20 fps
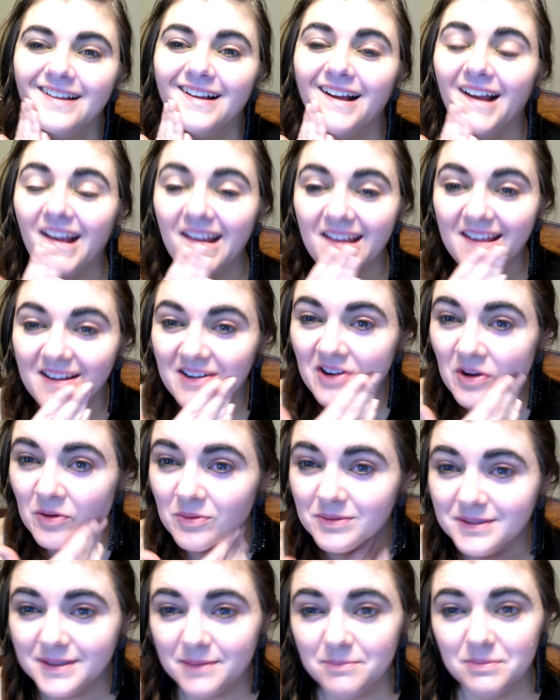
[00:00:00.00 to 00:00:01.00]
I get no
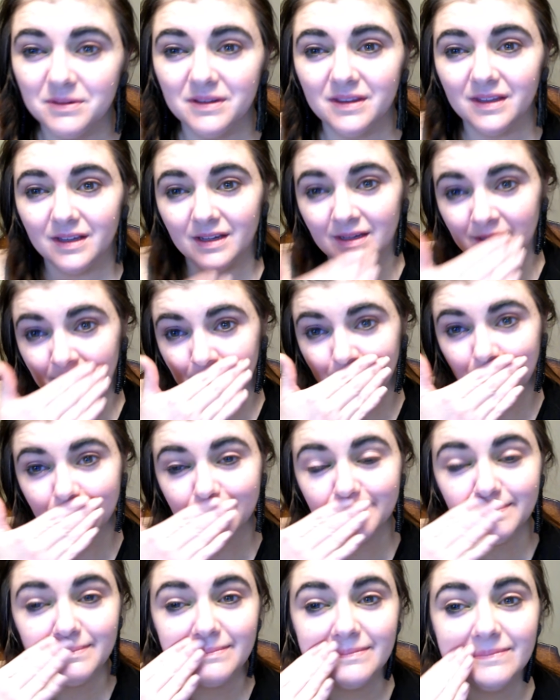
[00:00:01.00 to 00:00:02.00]
sympathy,
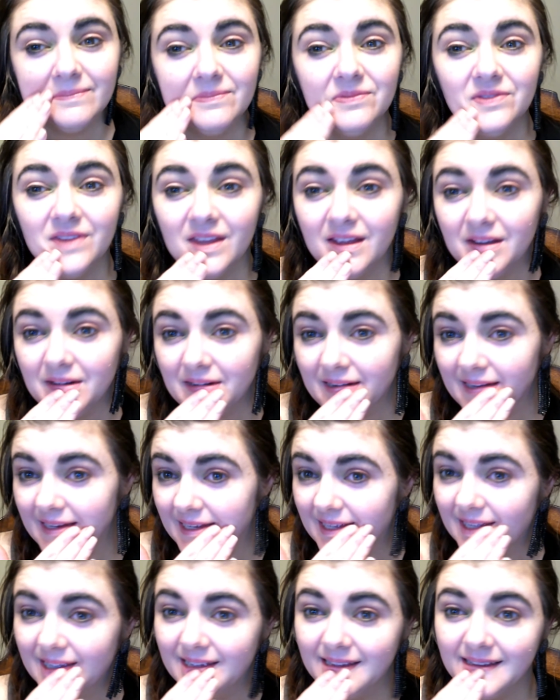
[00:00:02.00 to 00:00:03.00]
none
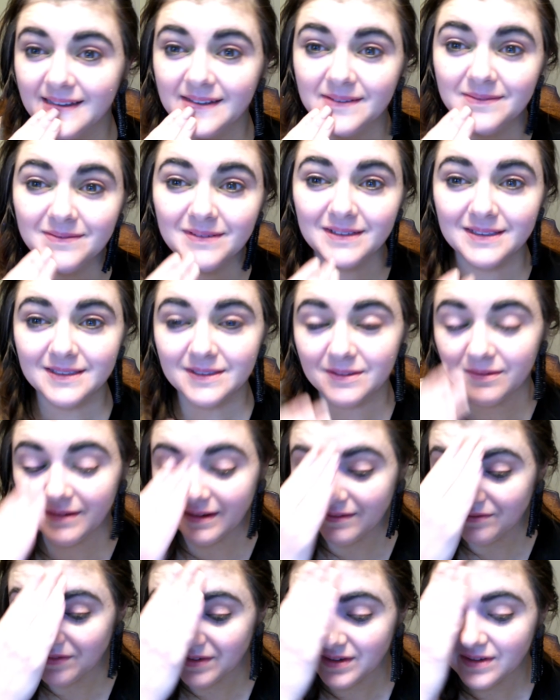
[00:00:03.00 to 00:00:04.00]

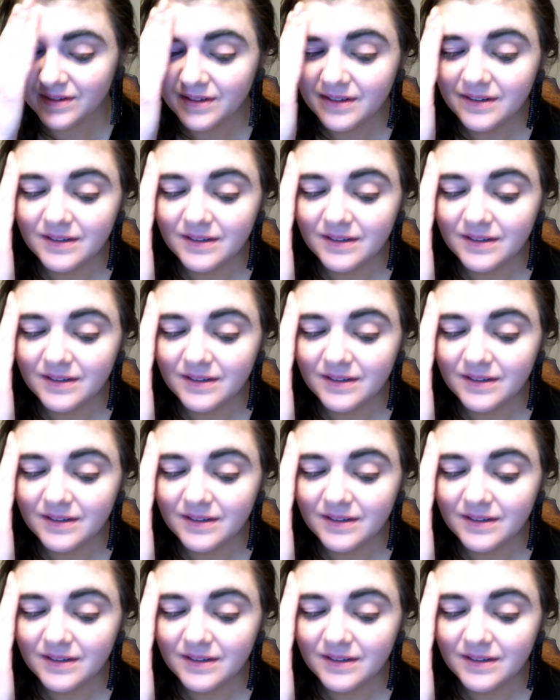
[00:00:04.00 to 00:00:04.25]
whatsoever.